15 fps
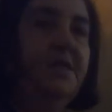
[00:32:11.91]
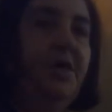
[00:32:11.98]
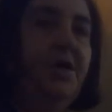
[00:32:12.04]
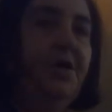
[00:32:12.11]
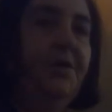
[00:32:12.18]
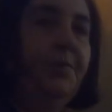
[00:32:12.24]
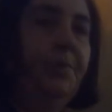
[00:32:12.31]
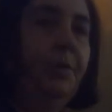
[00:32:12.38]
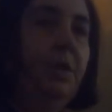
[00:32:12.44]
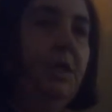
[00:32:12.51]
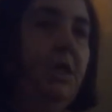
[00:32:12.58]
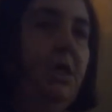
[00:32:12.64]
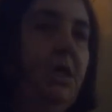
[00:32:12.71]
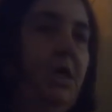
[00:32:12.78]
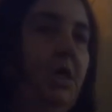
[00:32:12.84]
ago.
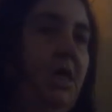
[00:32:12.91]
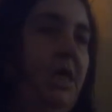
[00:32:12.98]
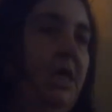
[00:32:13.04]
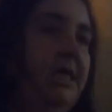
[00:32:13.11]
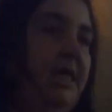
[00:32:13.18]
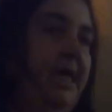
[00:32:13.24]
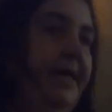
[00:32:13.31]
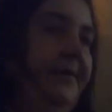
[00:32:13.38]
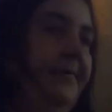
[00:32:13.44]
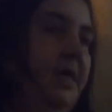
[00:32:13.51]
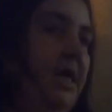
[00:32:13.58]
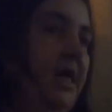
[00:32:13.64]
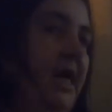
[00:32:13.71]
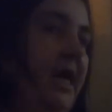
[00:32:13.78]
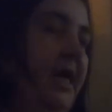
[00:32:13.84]
Okay,
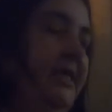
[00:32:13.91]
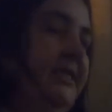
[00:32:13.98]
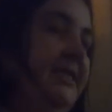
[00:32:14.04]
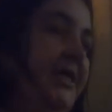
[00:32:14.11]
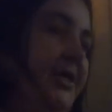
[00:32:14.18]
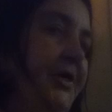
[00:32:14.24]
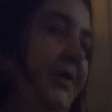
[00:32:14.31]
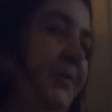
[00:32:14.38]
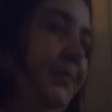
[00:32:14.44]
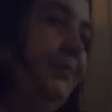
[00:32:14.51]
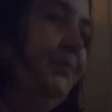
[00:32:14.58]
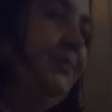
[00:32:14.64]
and so